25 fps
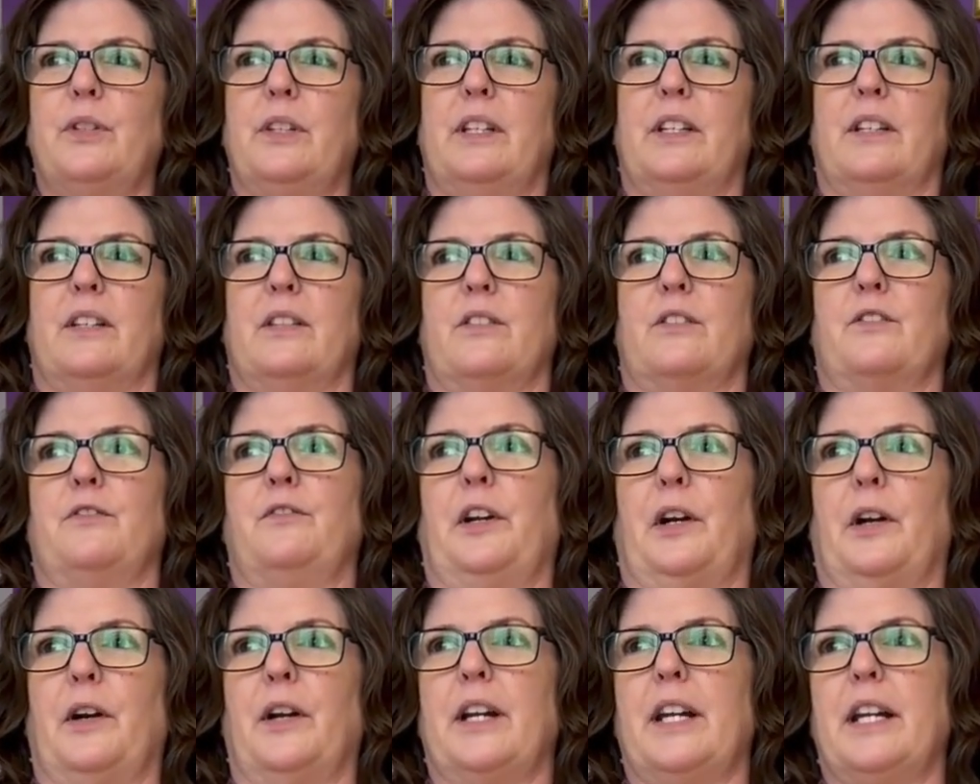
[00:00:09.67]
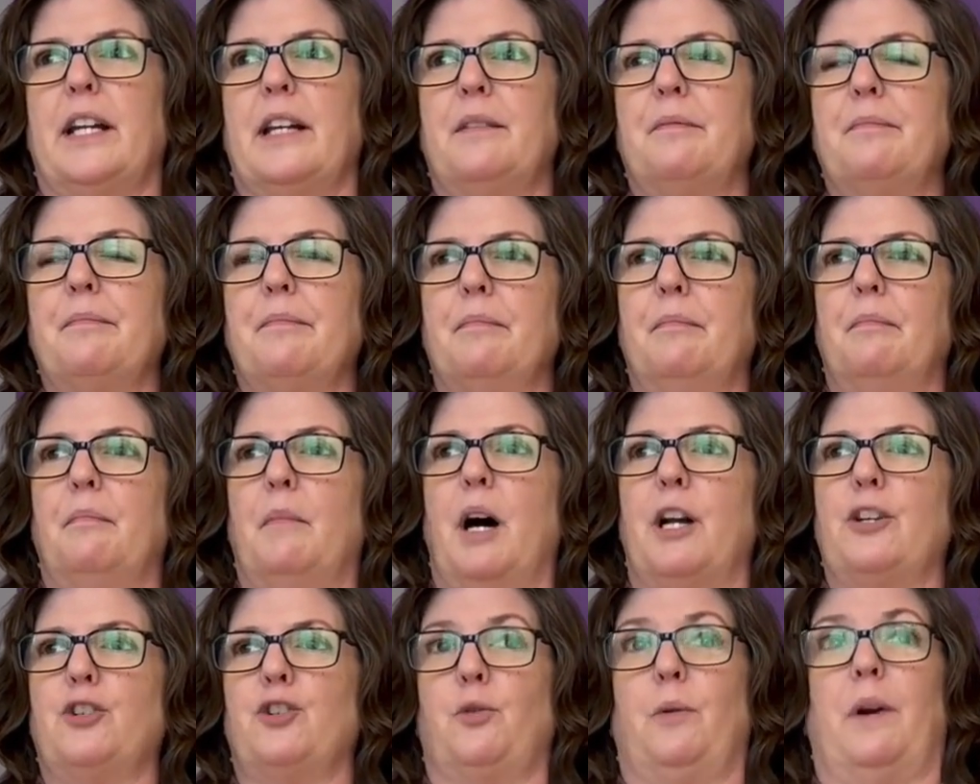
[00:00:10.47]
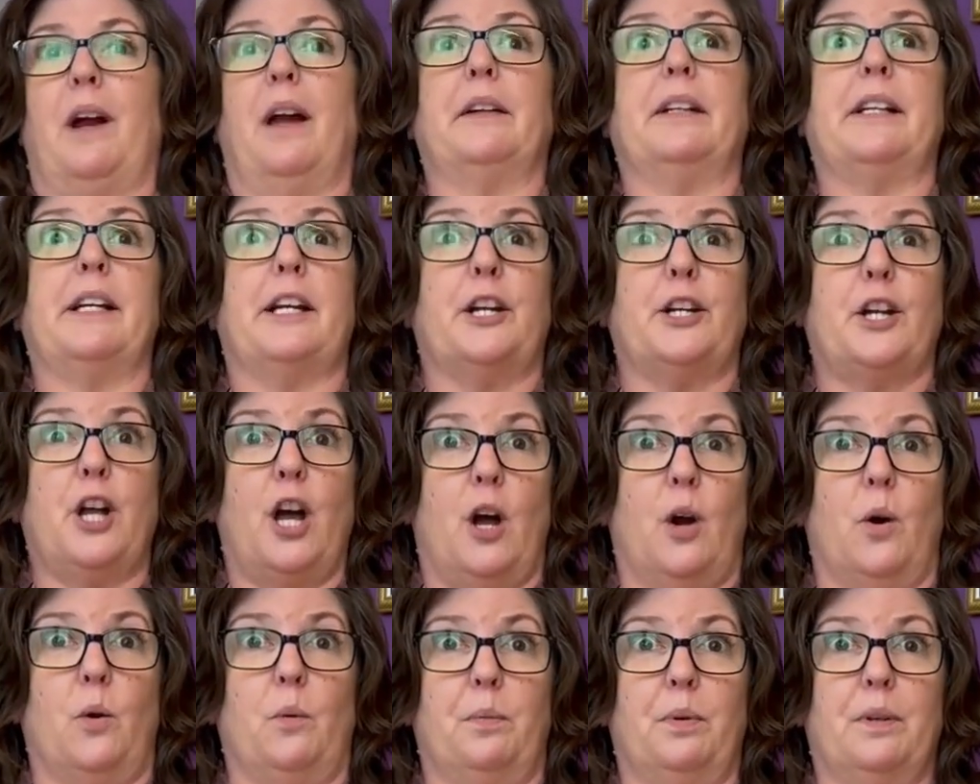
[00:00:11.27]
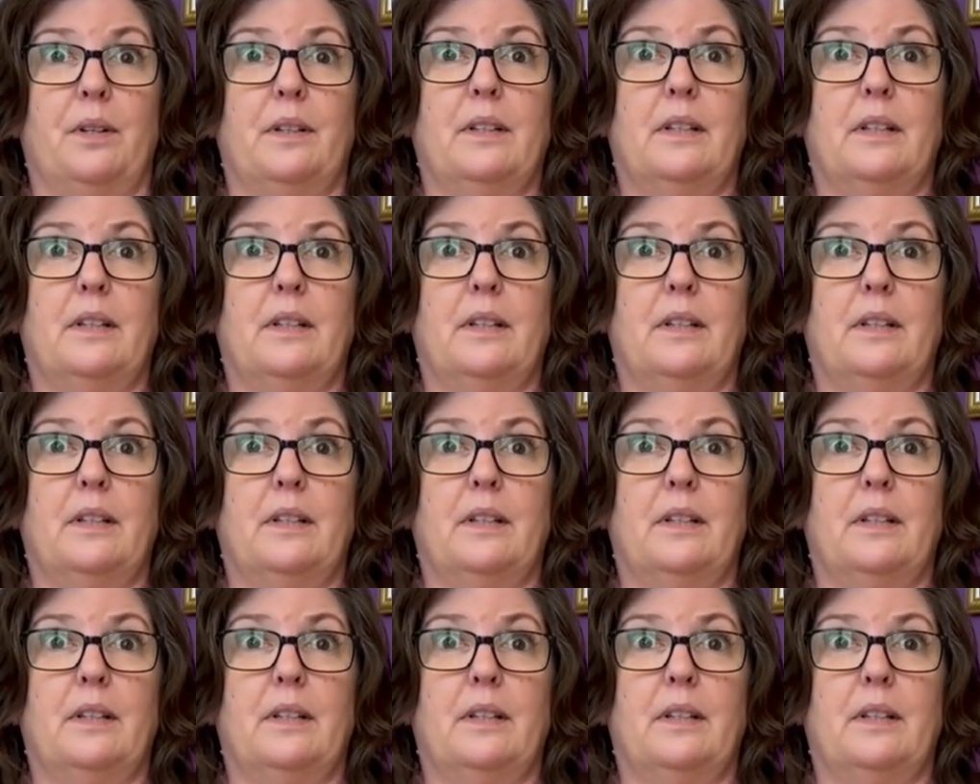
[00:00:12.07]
is very much grounded in hope.